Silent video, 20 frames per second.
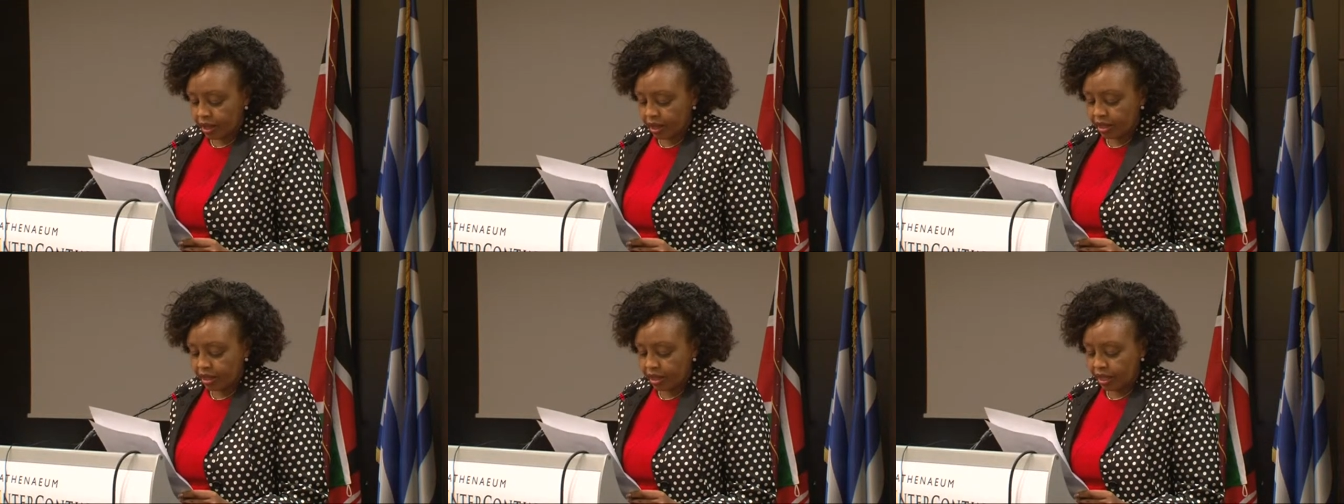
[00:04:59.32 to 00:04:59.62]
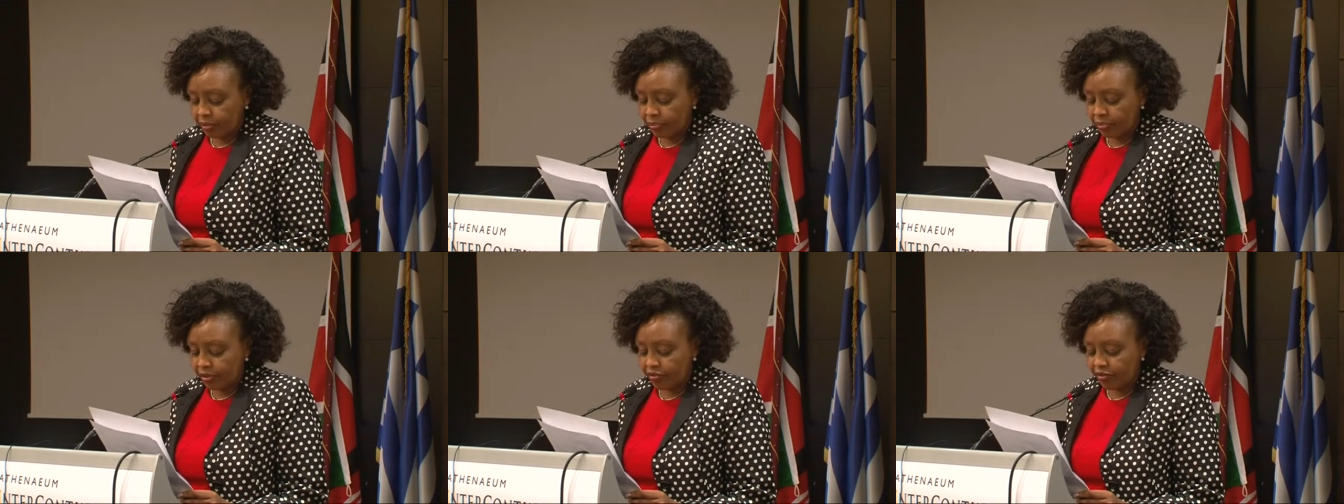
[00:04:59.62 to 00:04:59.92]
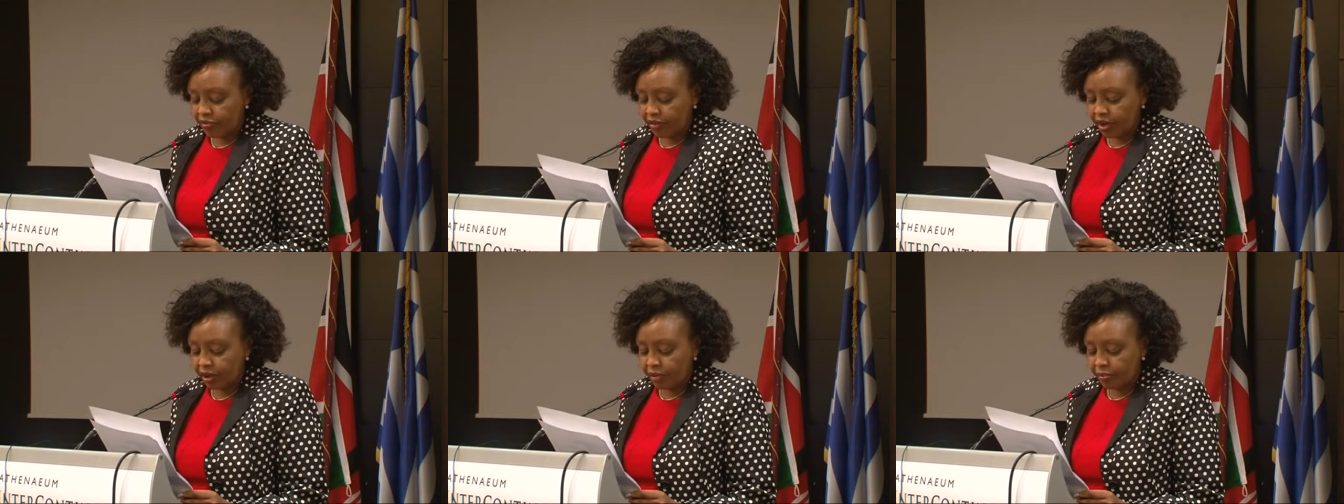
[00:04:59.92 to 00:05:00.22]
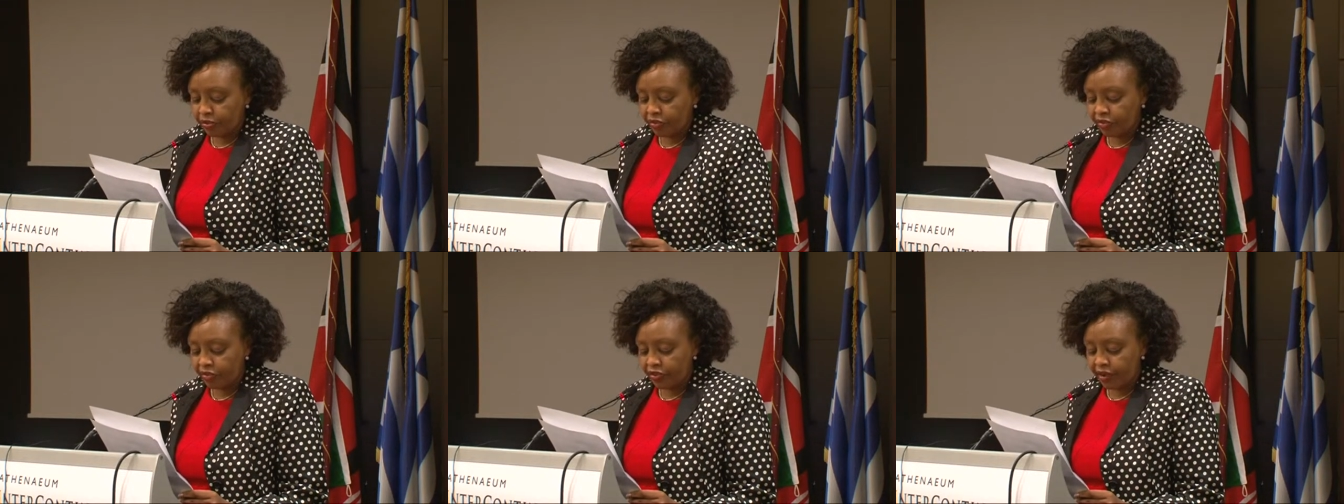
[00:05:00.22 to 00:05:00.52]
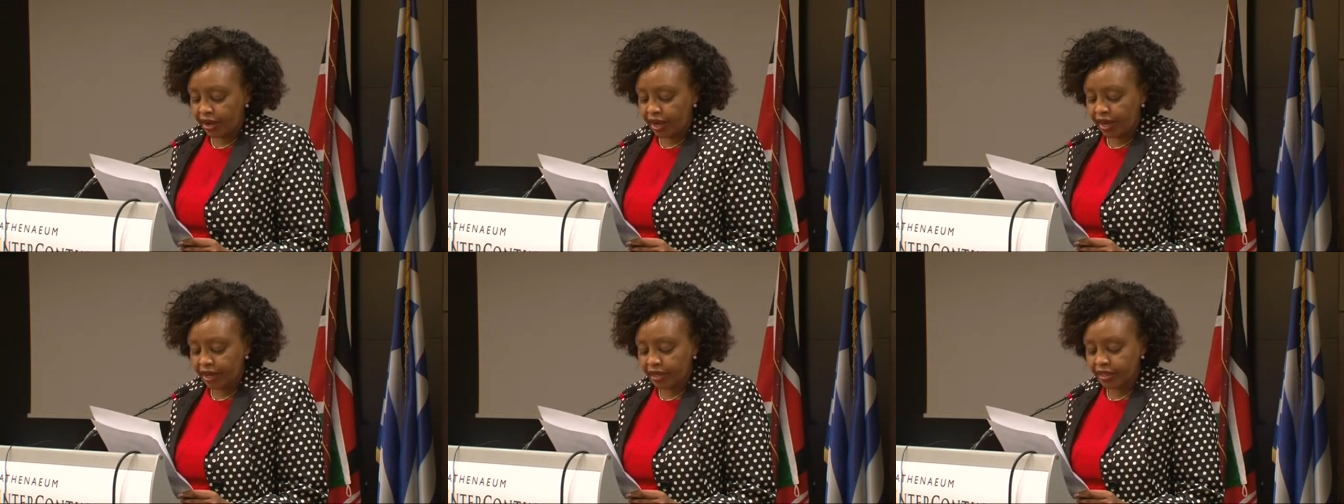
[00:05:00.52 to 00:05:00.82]
and they prefer
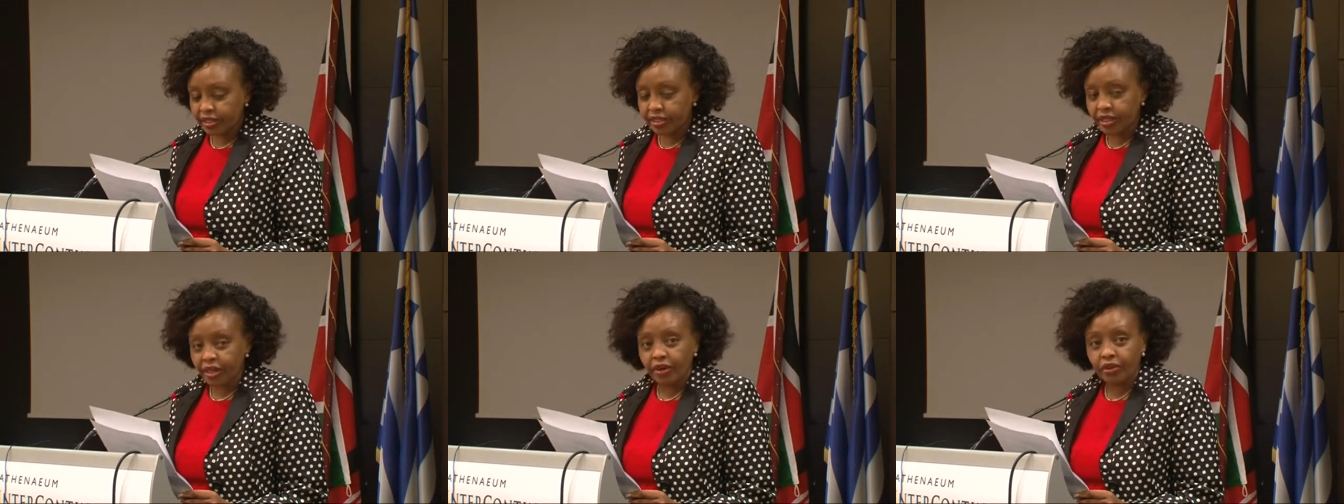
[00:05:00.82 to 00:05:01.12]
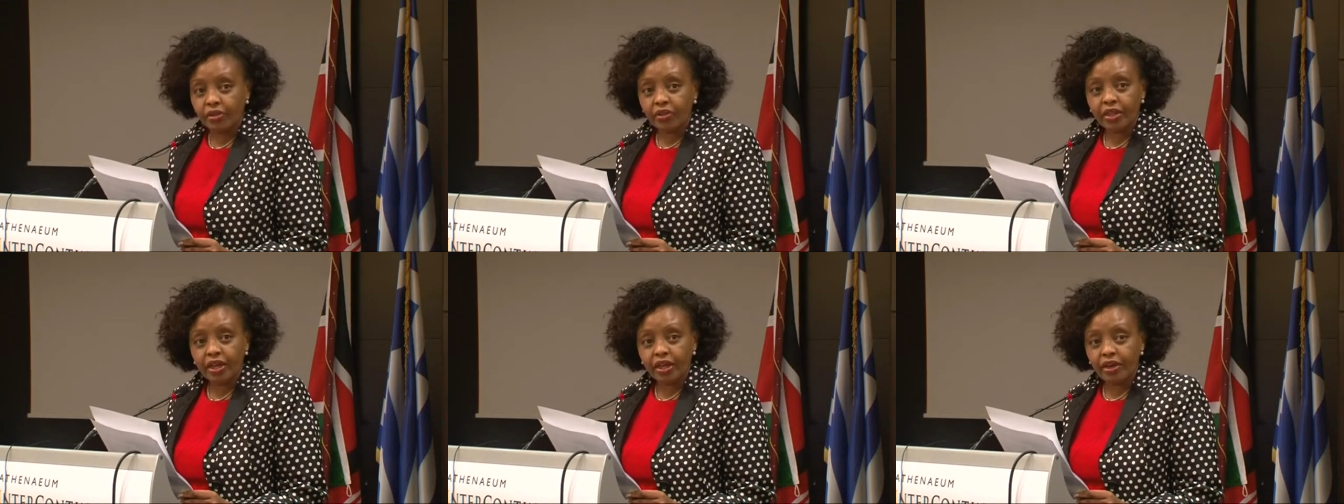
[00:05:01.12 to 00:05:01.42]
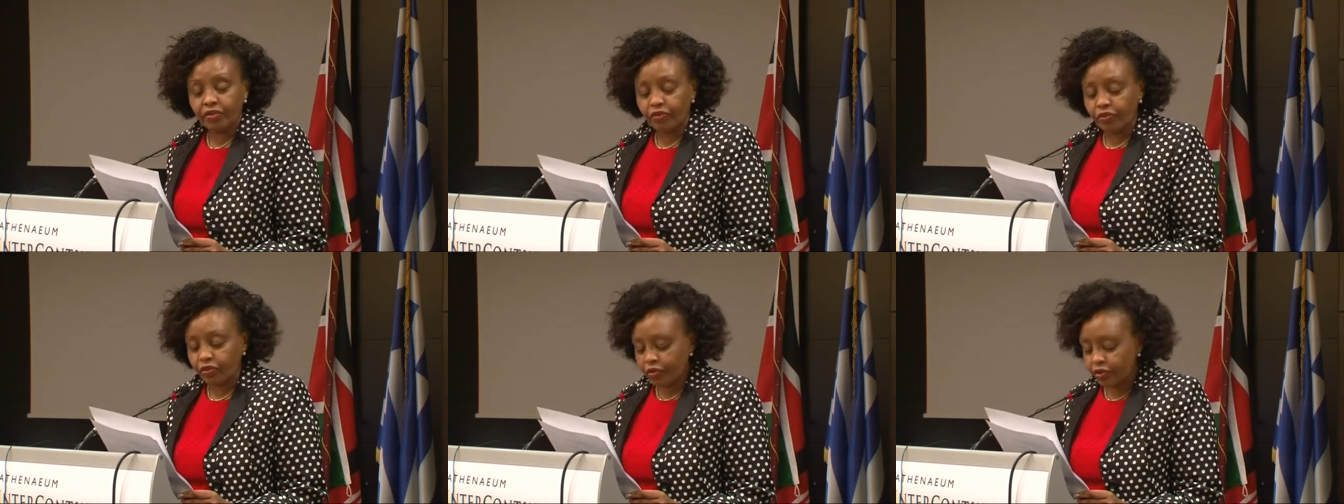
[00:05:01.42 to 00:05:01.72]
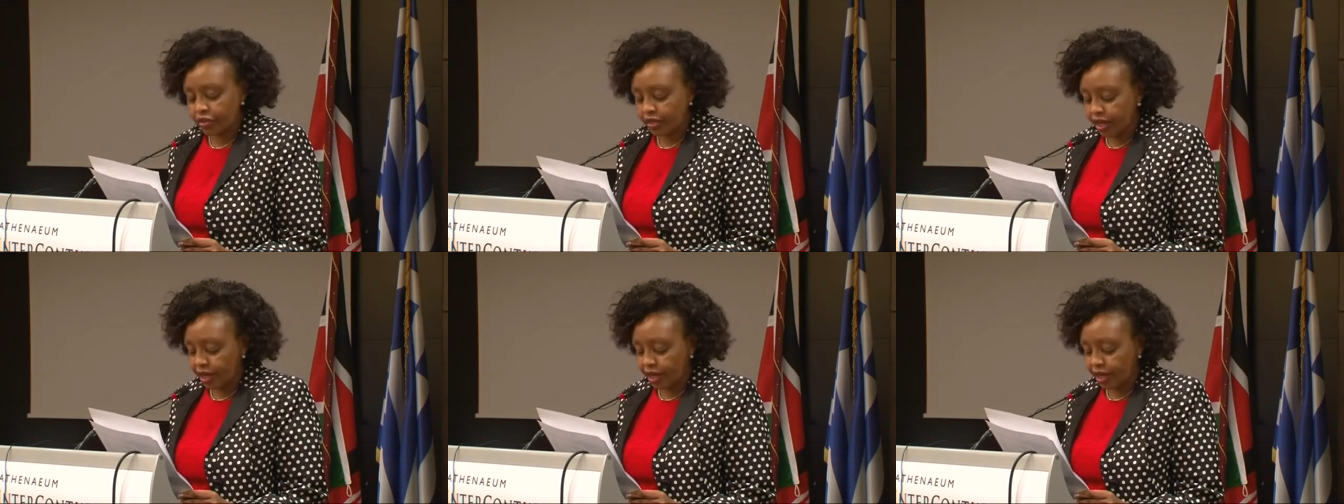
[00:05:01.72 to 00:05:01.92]
flying down there for